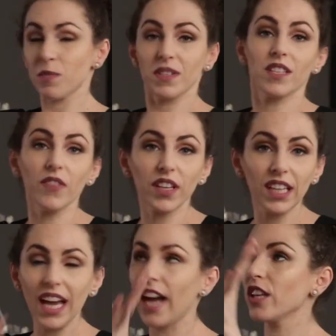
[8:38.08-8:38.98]

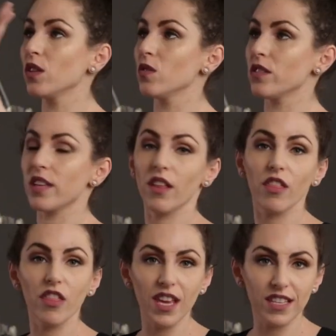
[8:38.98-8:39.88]
specifically, I use
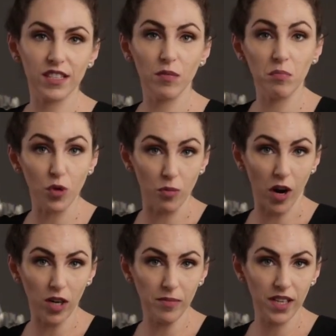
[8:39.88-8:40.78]
this boom
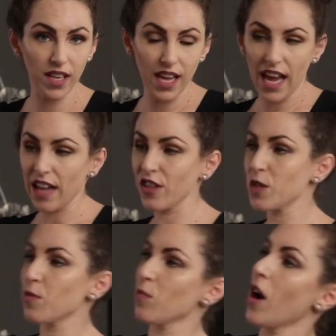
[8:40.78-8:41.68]
arm. And
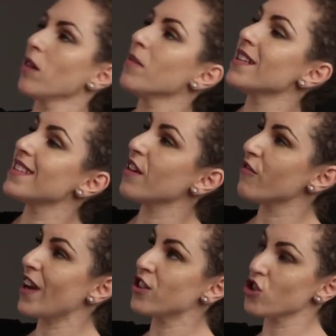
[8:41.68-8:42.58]
this boom arm is the
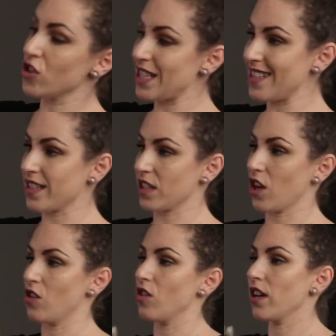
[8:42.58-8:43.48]
Avenger
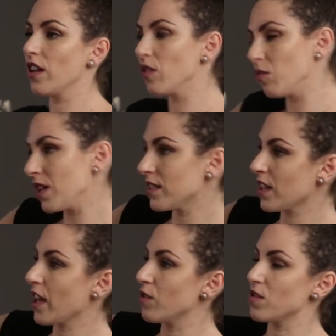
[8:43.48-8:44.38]
D600. And the
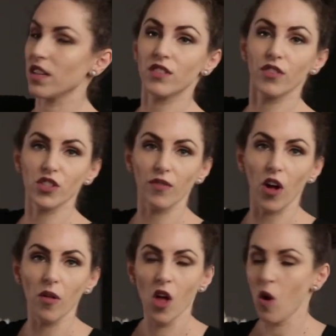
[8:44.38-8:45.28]
reason I use it is, first of
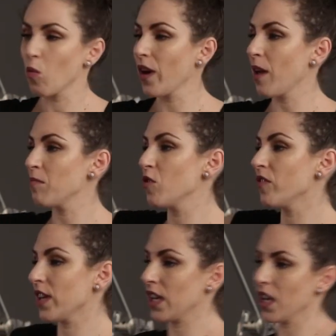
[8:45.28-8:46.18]
all, when I'm
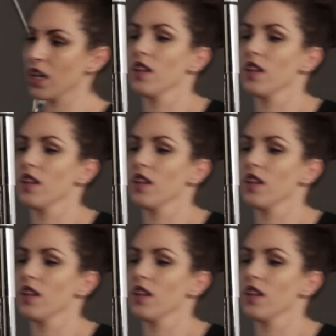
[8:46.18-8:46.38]
moving